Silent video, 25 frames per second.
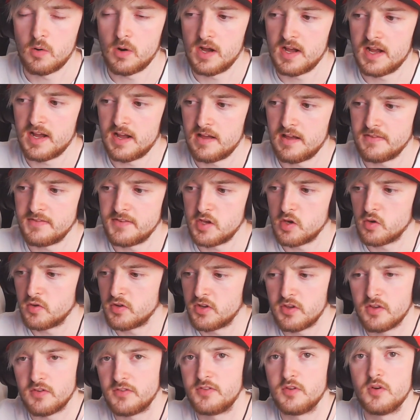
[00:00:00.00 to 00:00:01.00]
The
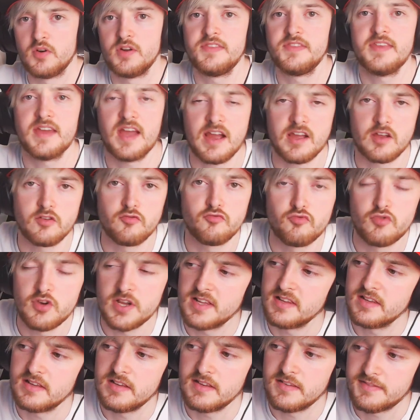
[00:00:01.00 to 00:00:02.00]
only thing I can
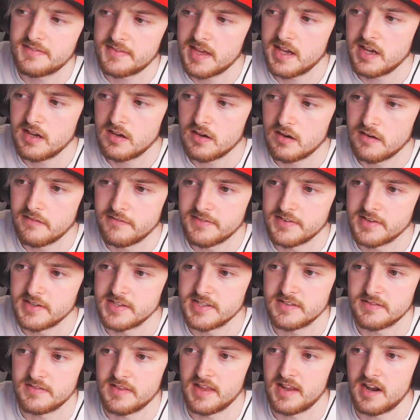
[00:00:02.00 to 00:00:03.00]
really think of
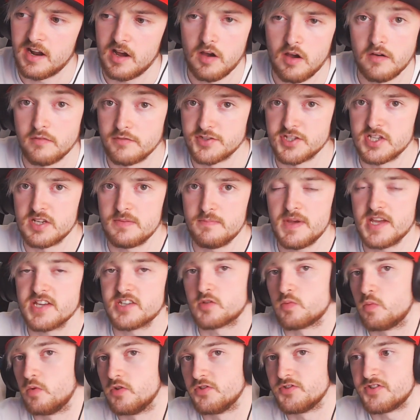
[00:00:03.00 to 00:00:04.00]
that I obviously
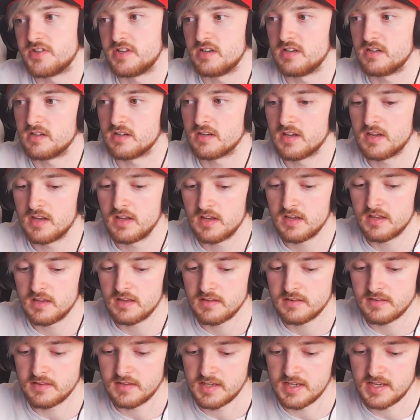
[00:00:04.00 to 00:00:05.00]
missed was the
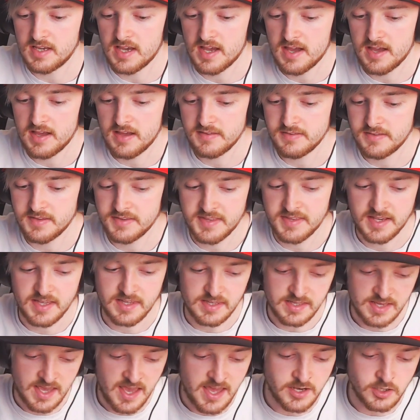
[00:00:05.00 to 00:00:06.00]
thing at
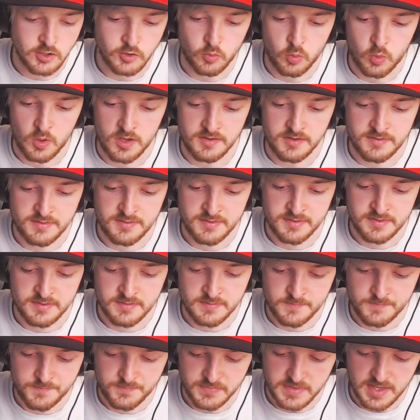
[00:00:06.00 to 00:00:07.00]
the end with
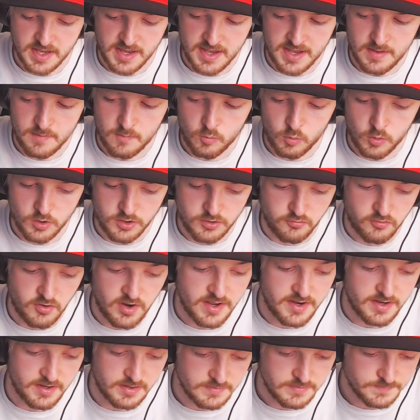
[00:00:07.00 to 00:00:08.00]

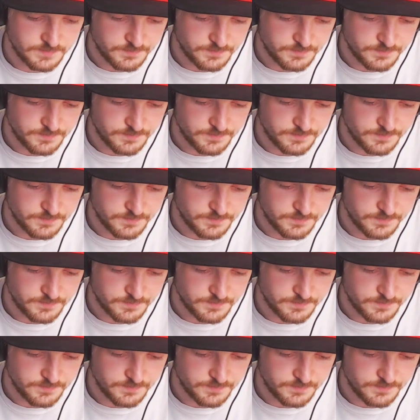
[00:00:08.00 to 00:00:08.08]
Reyna